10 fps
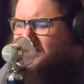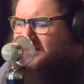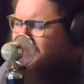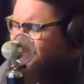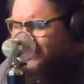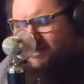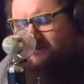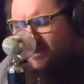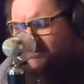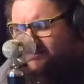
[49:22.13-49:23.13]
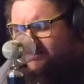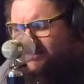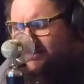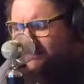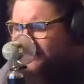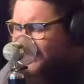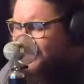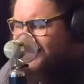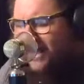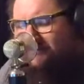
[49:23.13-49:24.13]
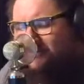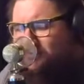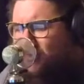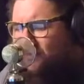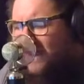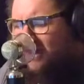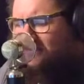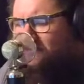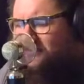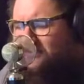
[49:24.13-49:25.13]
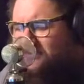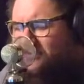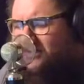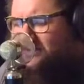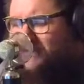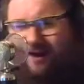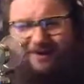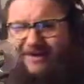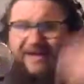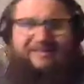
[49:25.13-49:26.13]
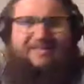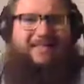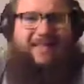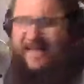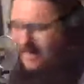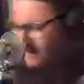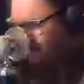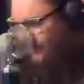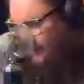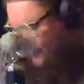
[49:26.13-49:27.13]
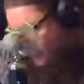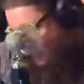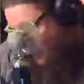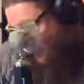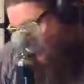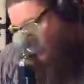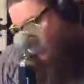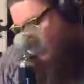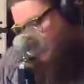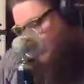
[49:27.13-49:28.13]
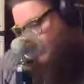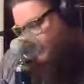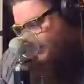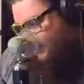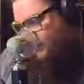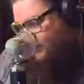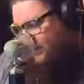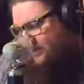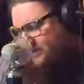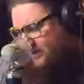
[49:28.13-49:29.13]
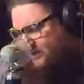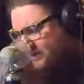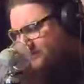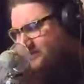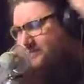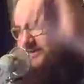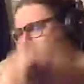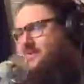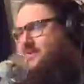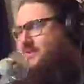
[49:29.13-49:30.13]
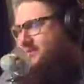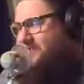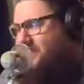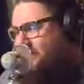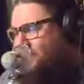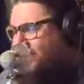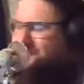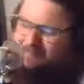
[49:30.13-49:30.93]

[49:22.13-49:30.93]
Just like in Monsters, Inc., man, laughter's more powerful than screams. How did I not say that in the thing? Wow. Okay, well, that's intro wisdom there for you.